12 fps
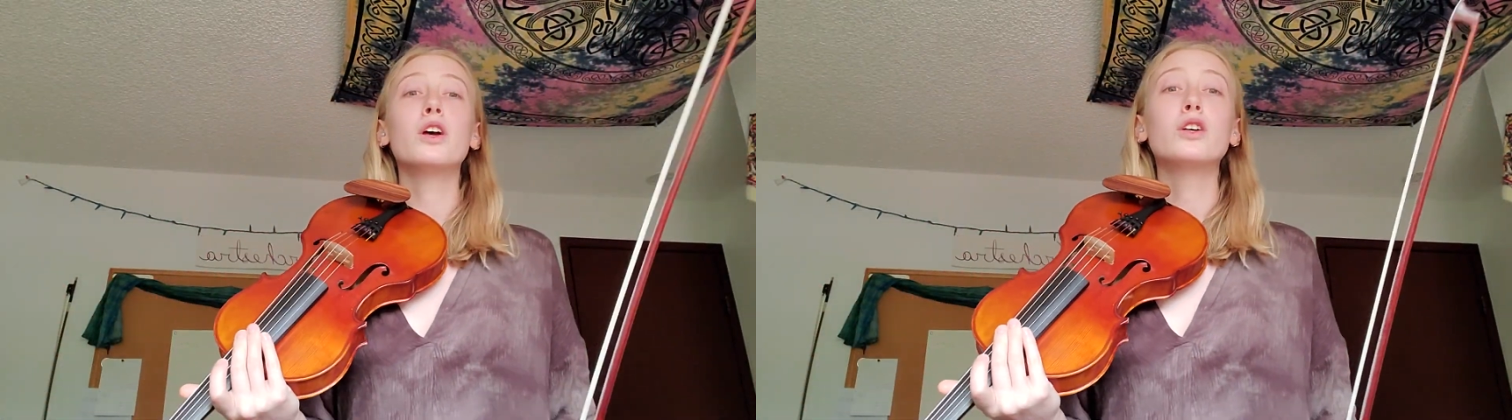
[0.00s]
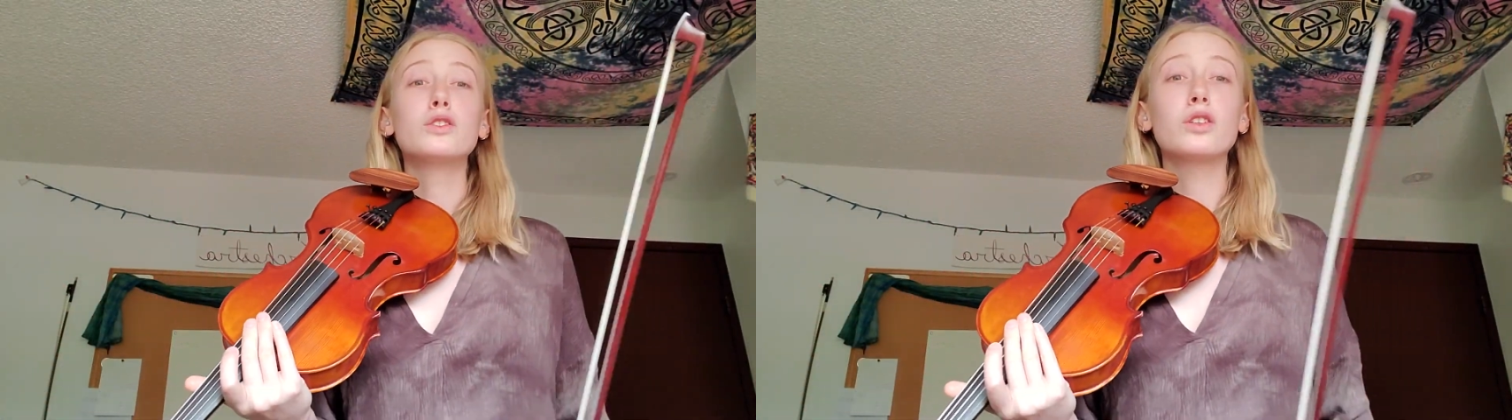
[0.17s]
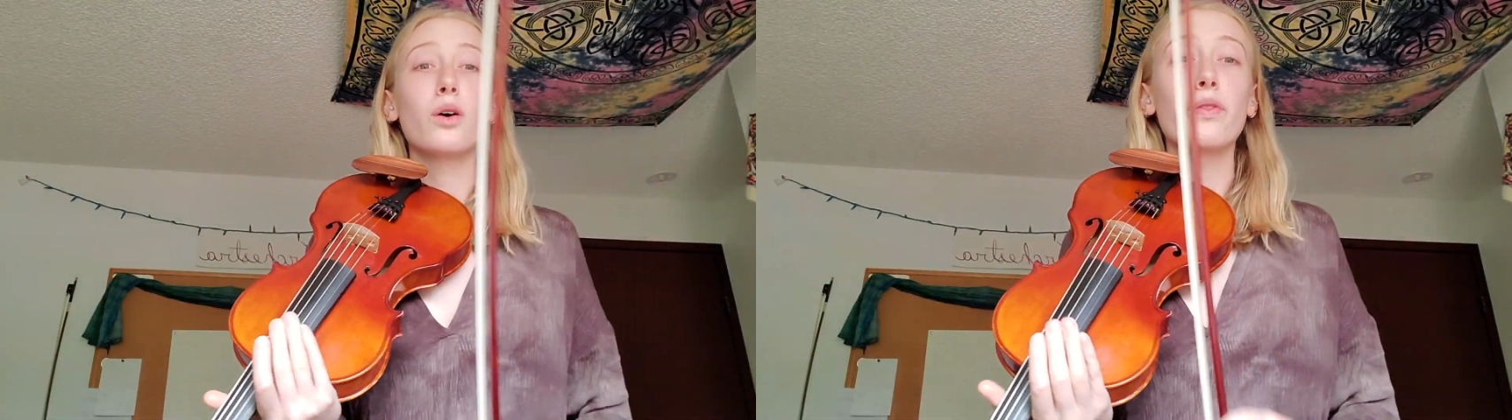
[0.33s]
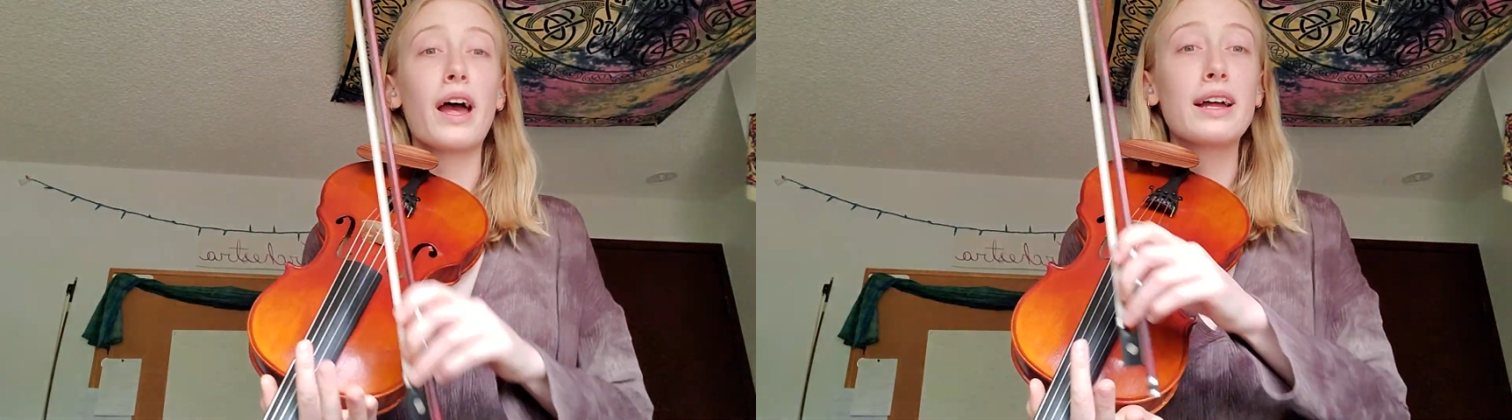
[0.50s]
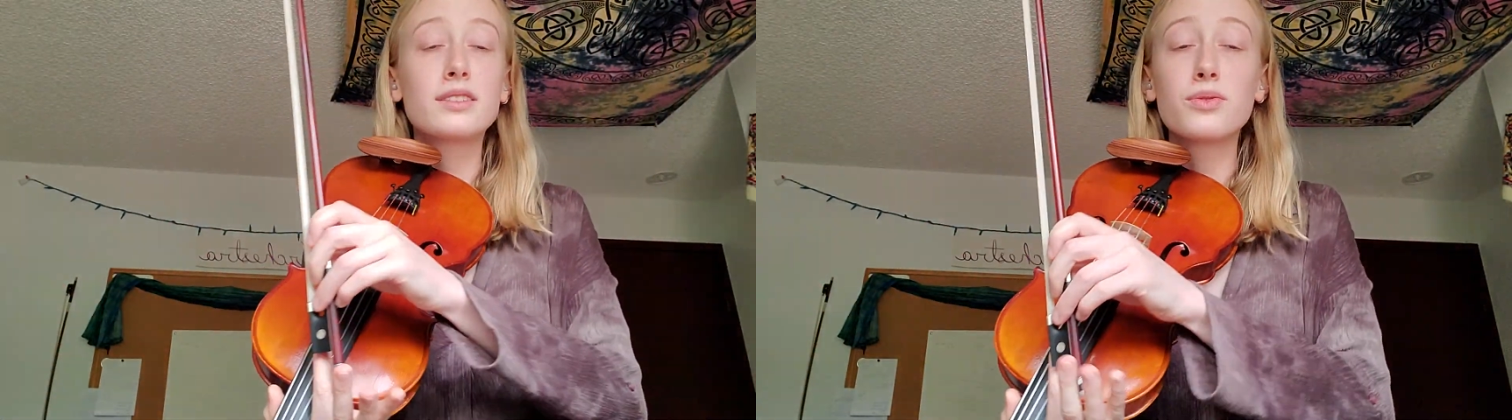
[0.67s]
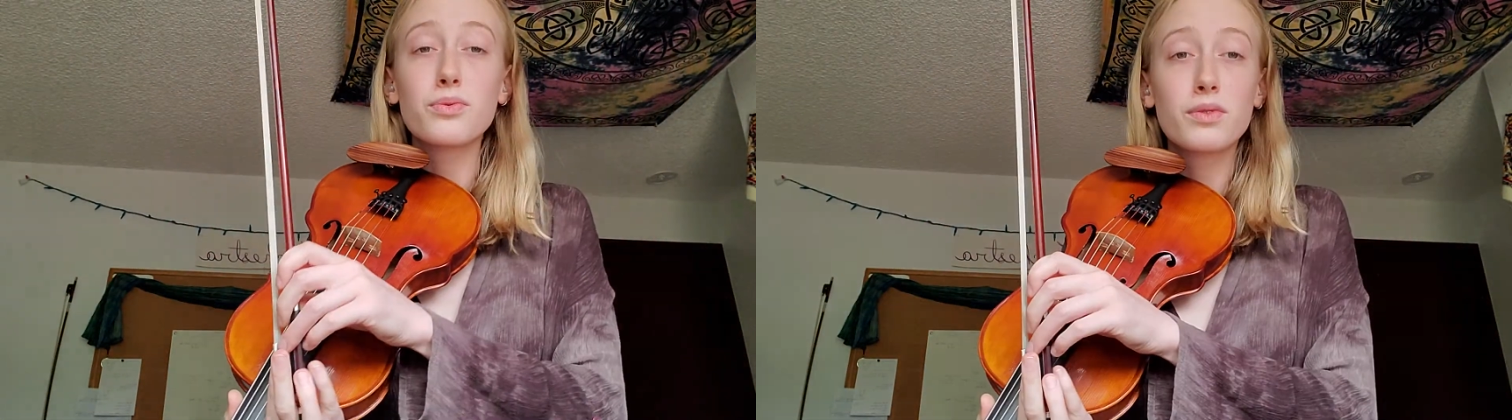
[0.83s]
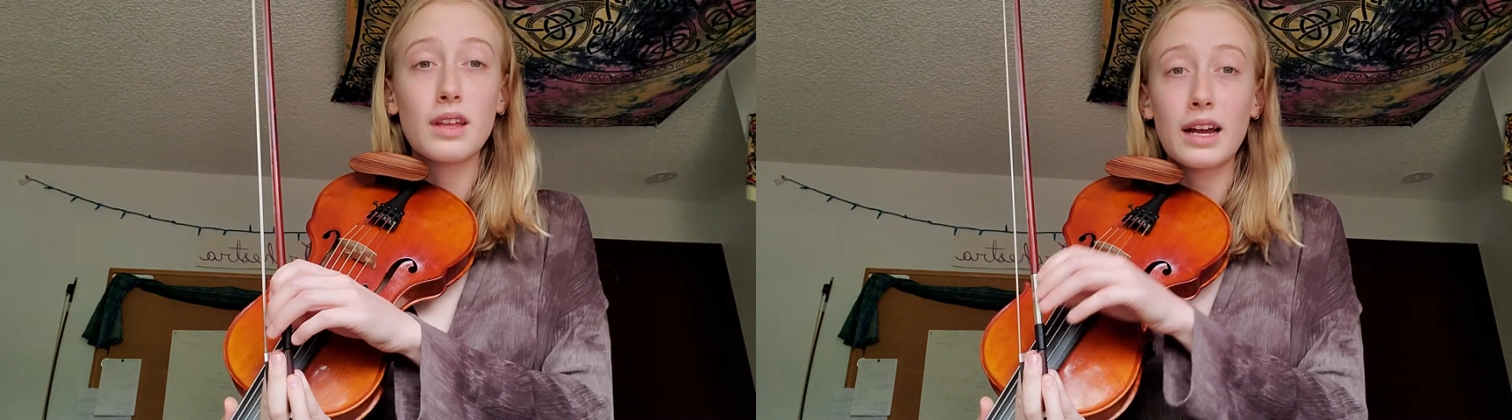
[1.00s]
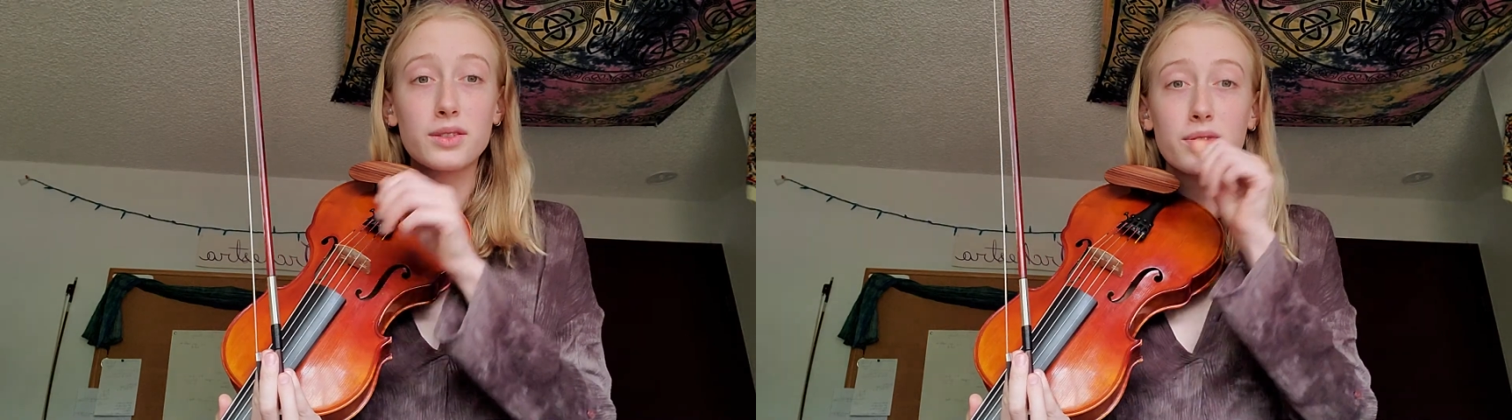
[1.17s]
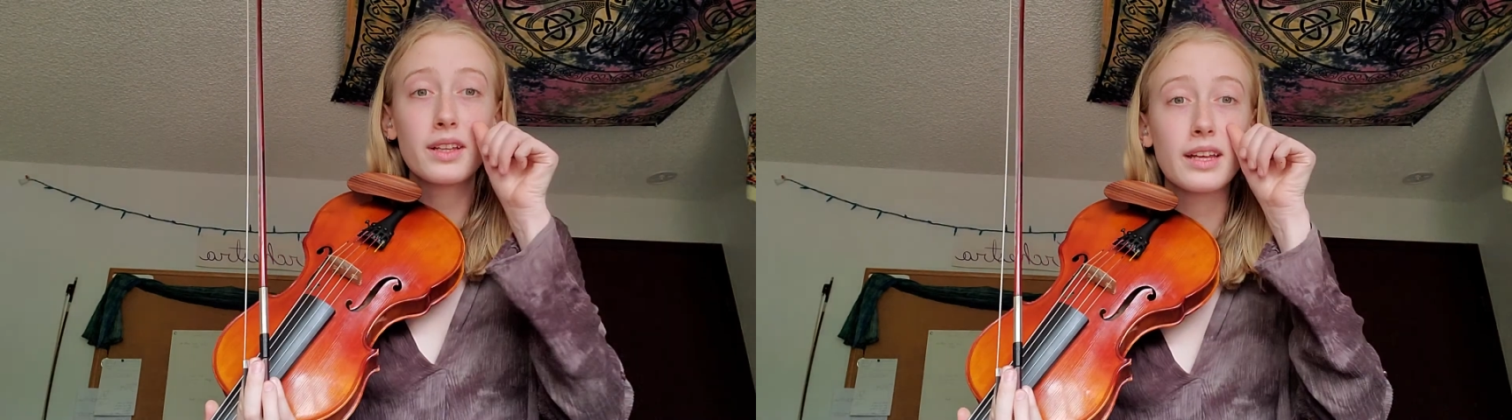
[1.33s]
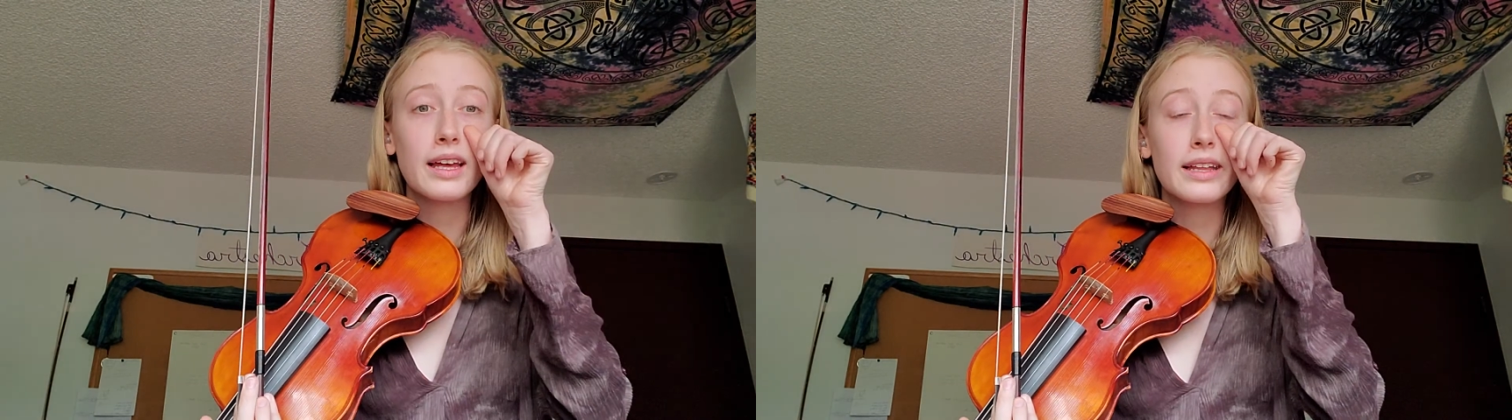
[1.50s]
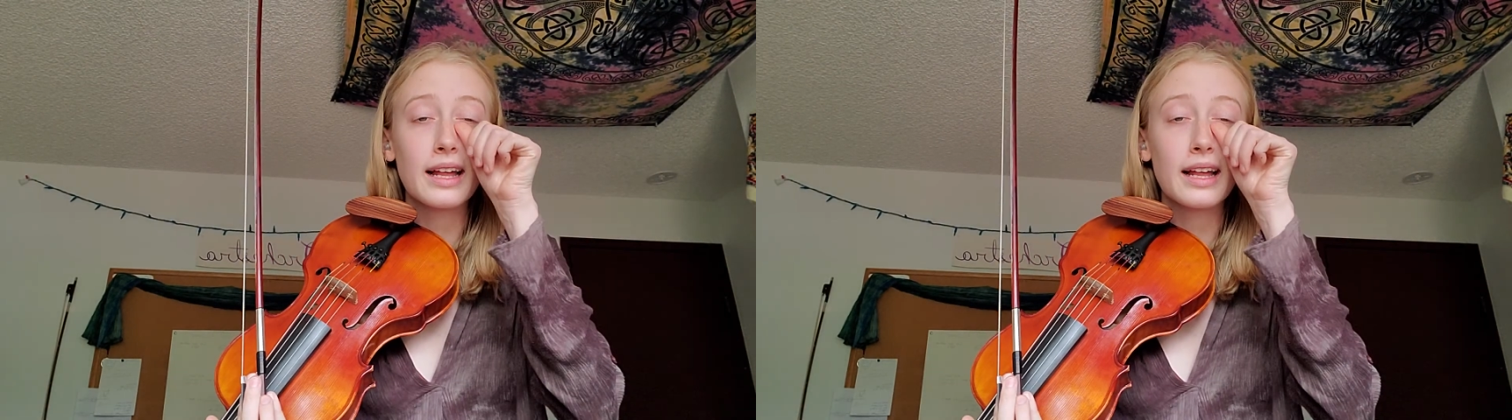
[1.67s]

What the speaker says: So that's really it.